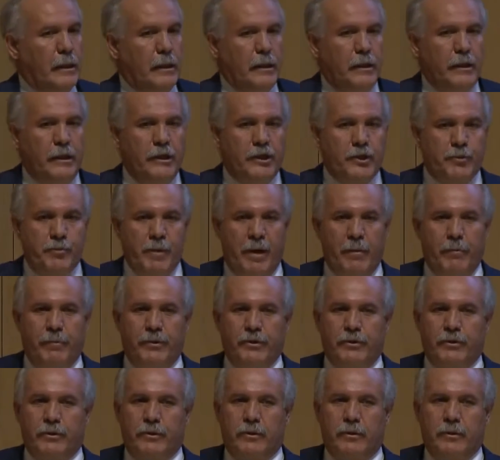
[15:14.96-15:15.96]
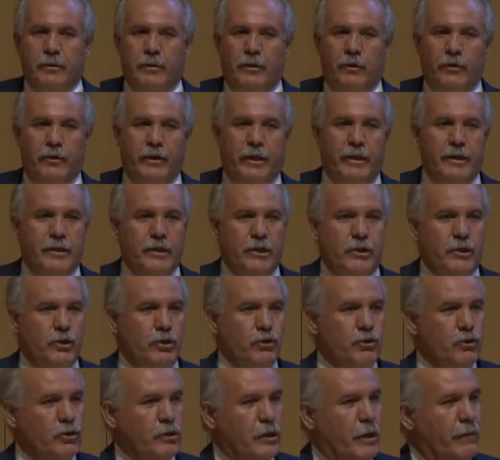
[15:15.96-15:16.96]
Each member organization
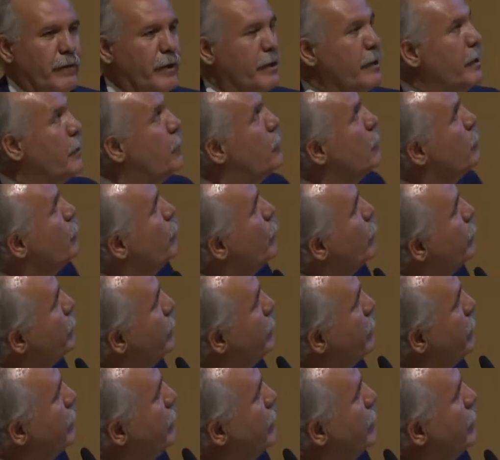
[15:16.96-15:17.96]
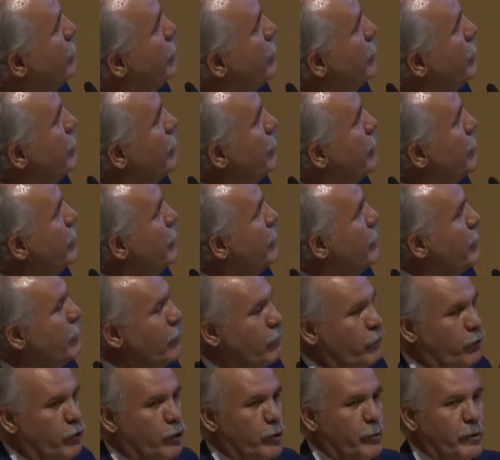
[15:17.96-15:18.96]
should have an equal voting,
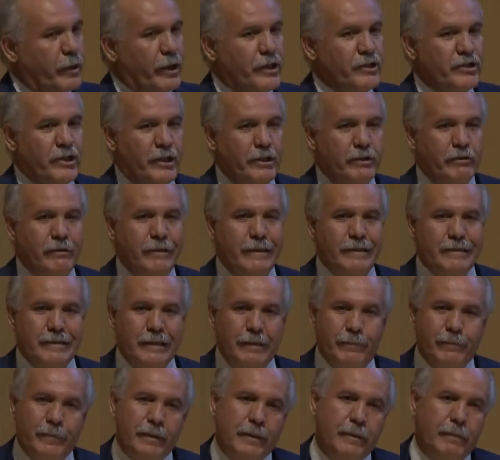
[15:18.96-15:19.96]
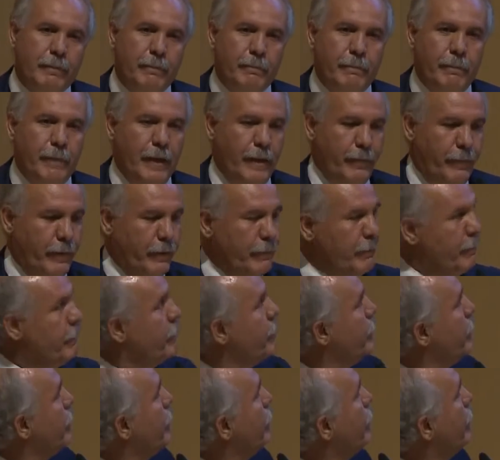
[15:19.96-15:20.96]
forming a general assembly, maybe.
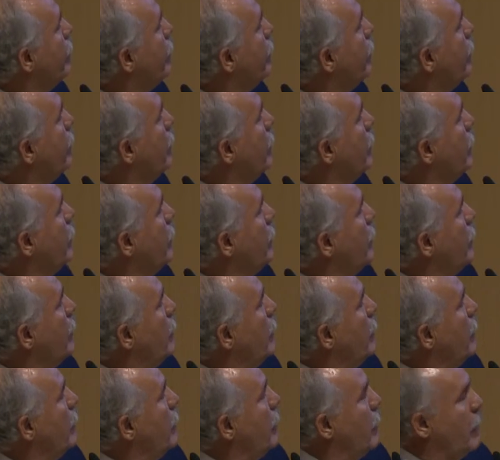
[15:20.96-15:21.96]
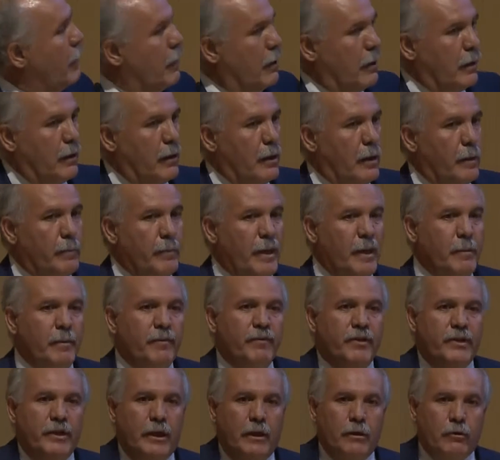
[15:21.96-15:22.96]
Maybe
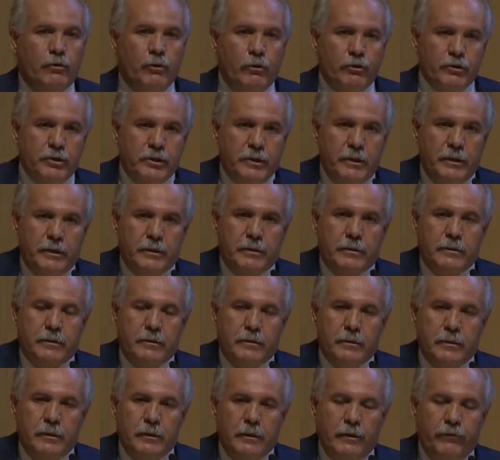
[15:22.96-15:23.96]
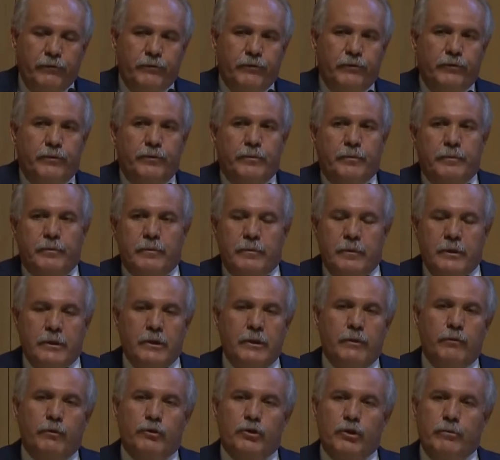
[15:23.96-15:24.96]
we can consider if
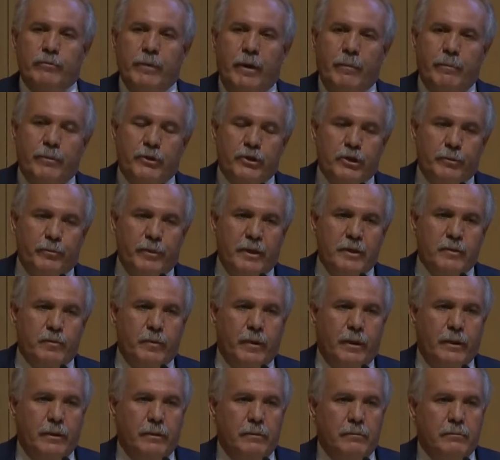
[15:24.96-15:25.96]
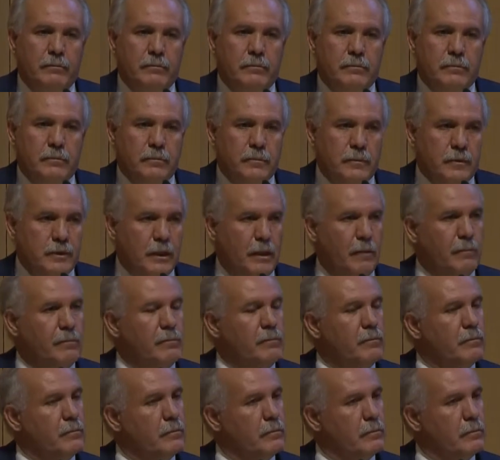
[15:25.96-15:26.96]
individual membership as well. Some